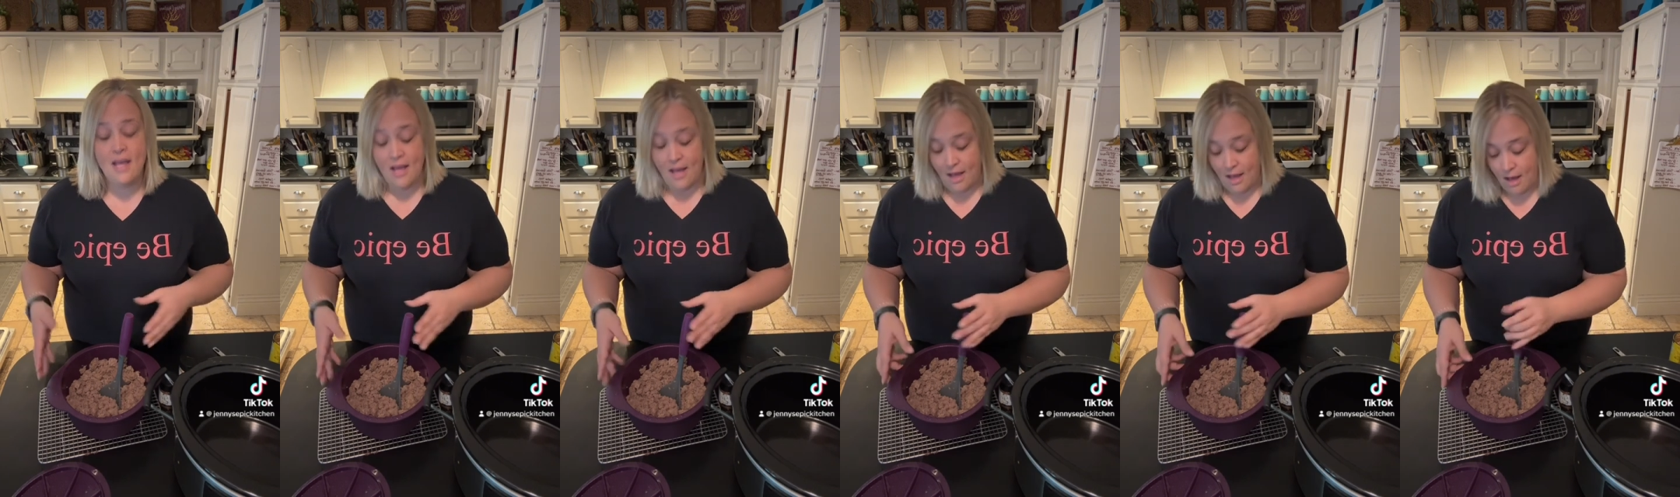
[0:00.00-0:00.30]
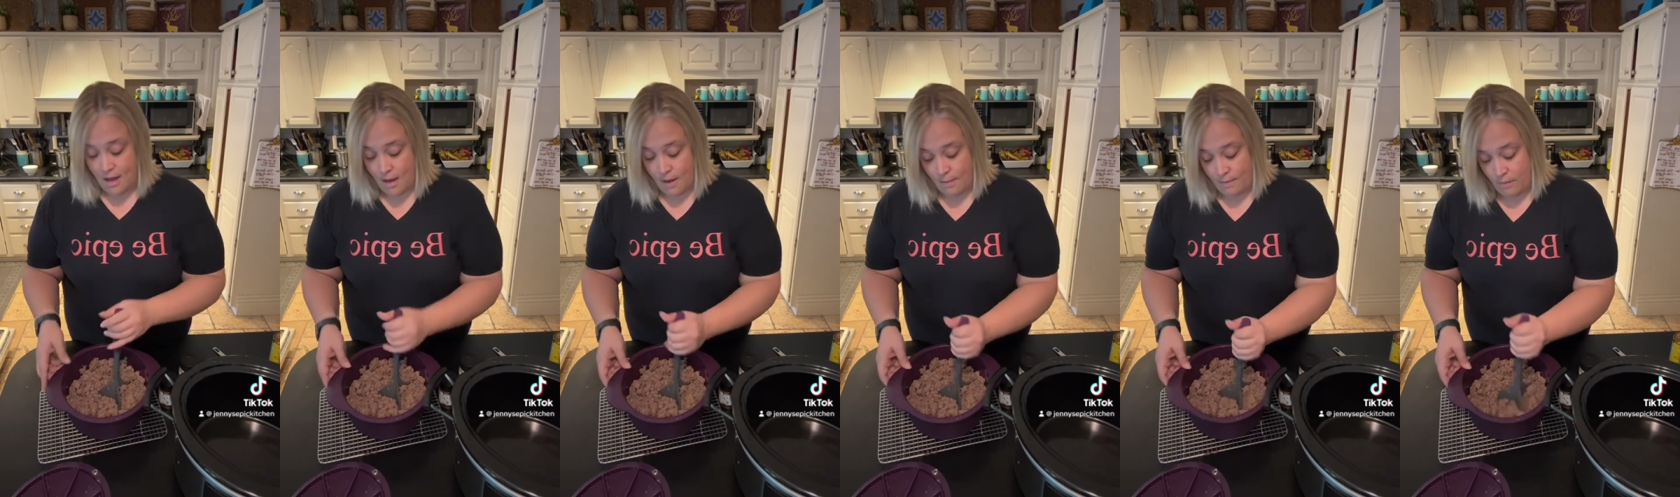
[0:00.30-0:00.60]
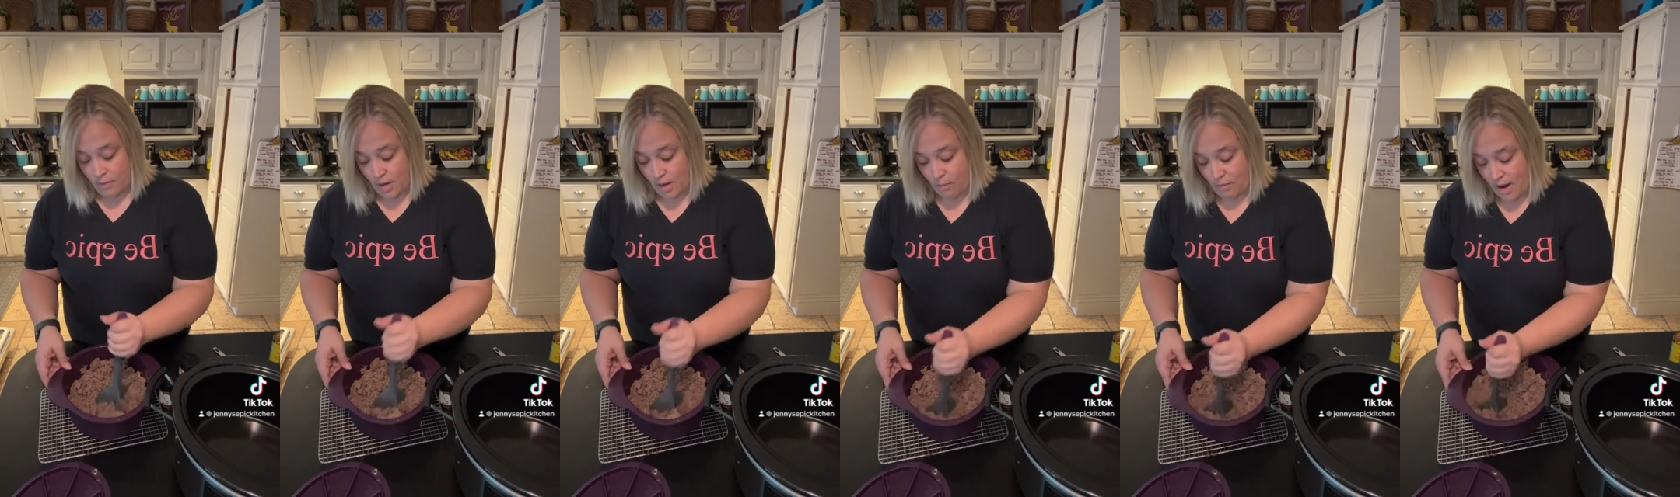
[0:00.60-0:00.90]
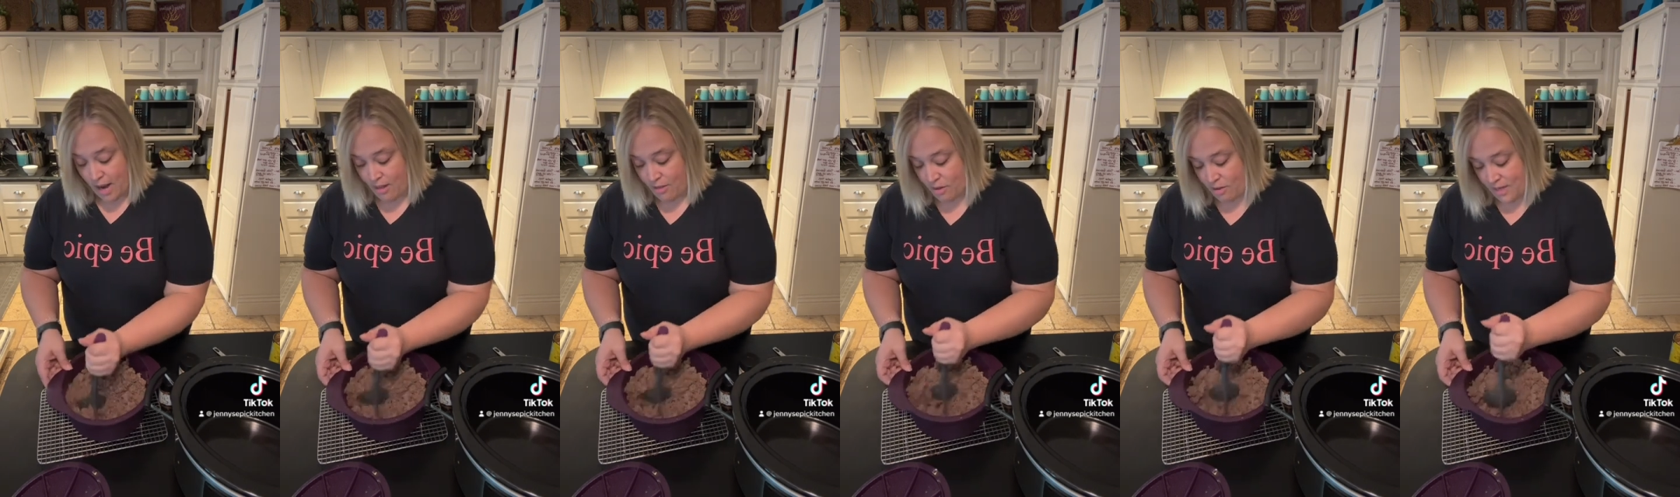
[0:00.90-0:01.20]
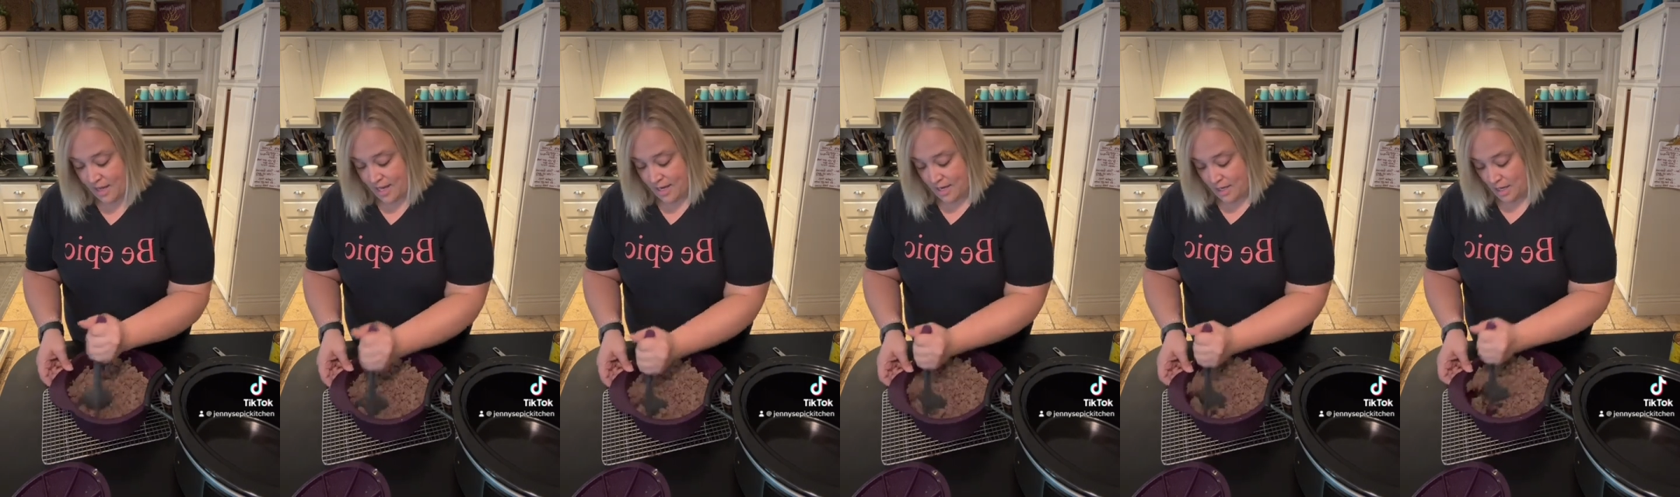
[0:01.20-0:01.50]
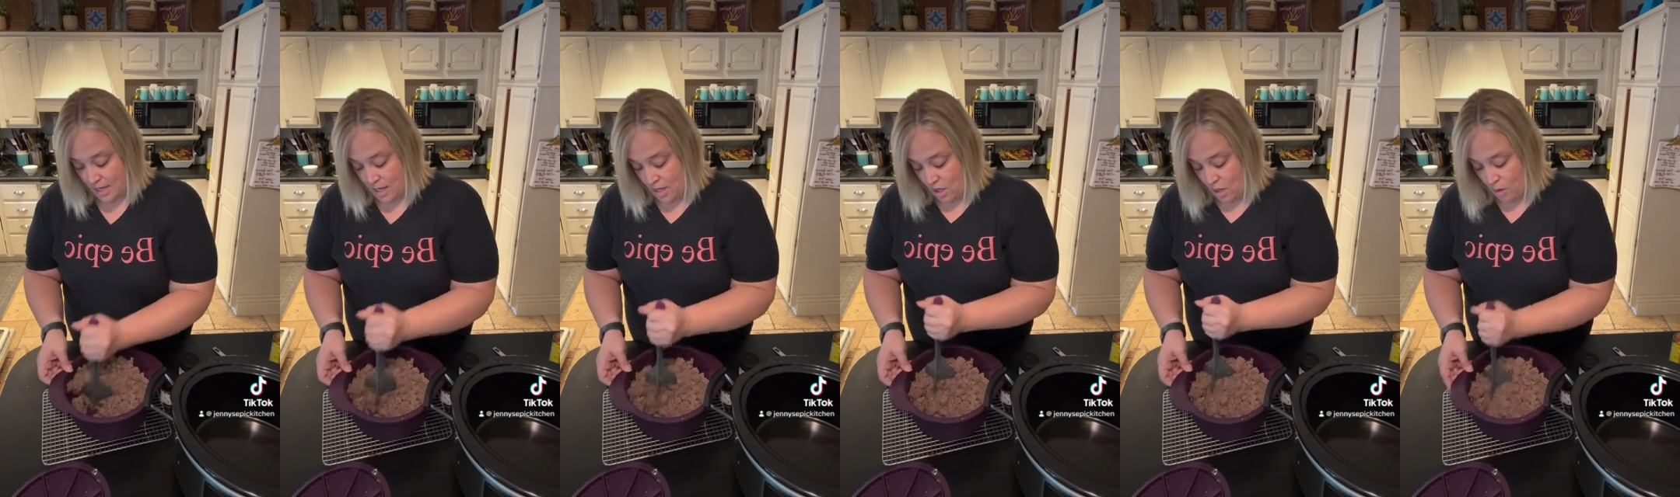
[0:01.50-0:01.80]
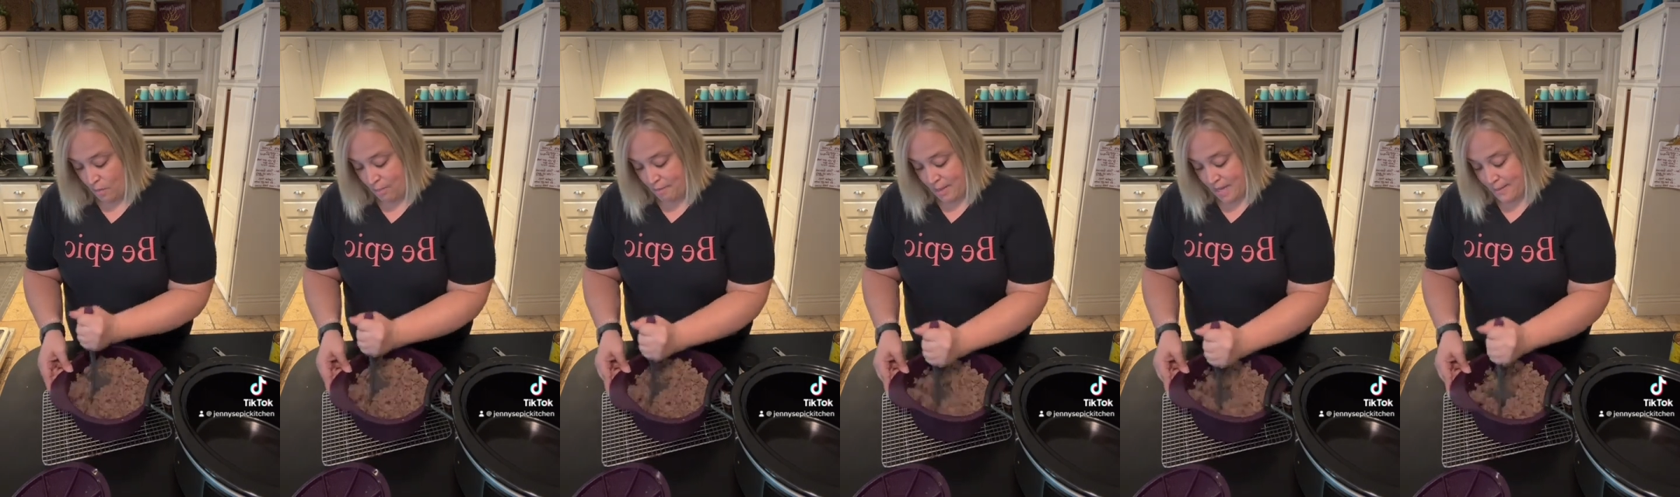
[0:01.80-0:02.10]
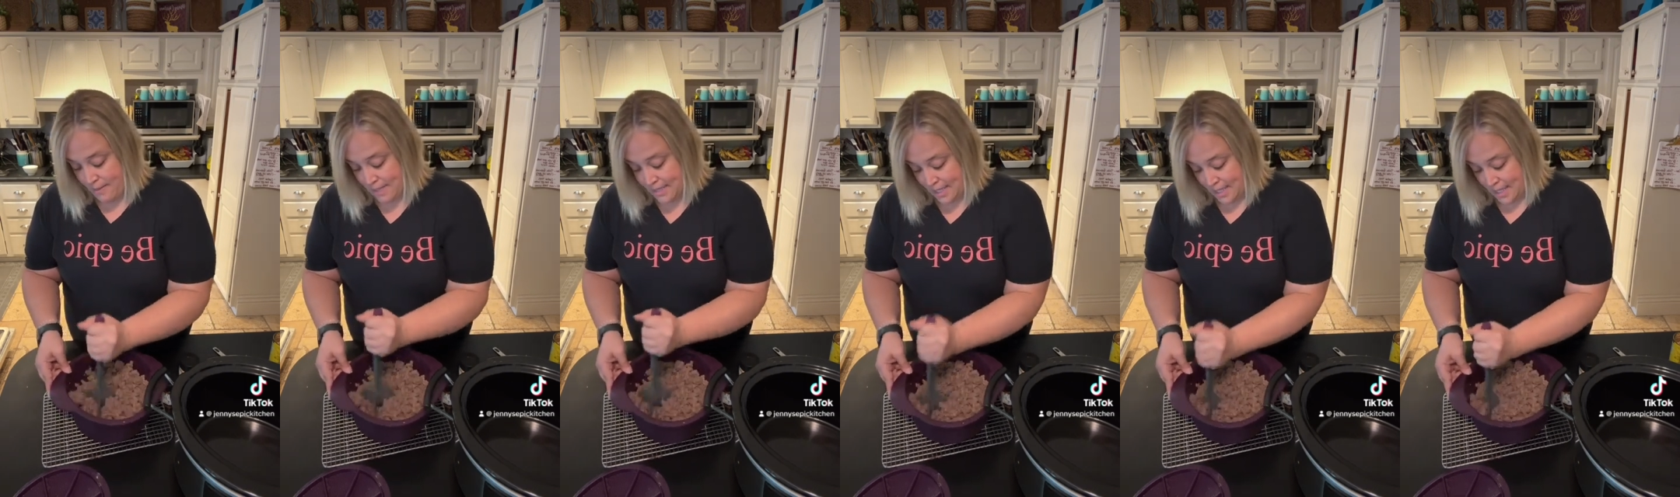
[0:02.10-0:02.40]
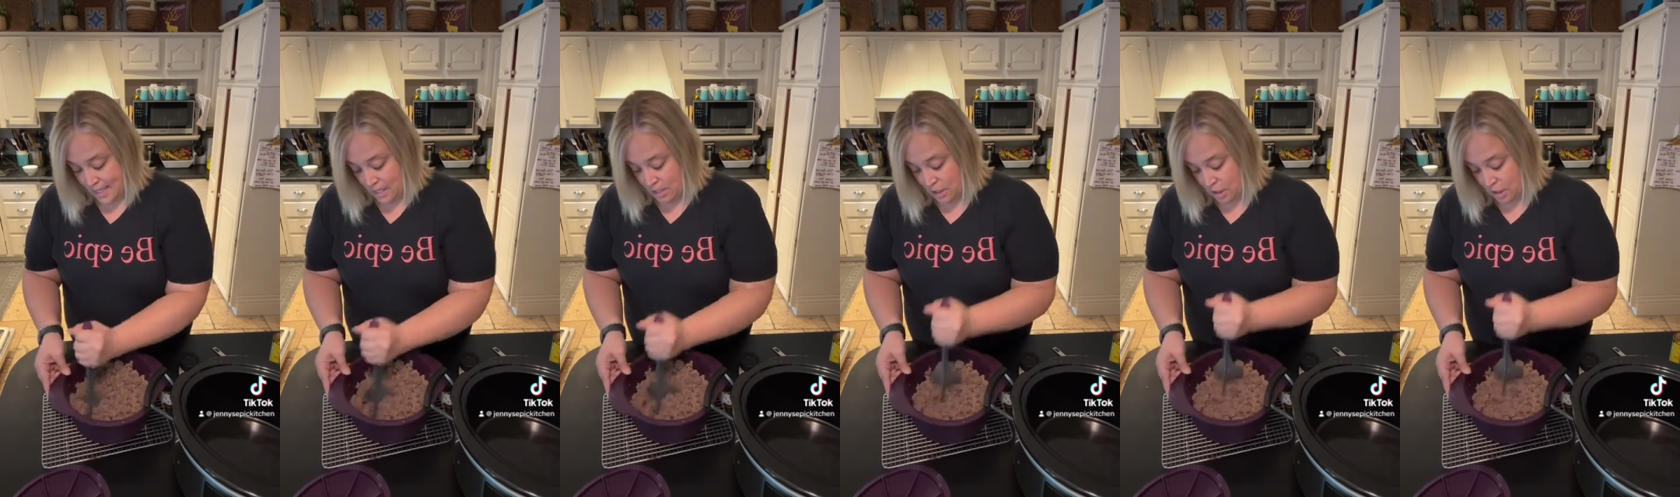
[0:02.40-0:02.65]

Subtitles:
Rather than babysitting the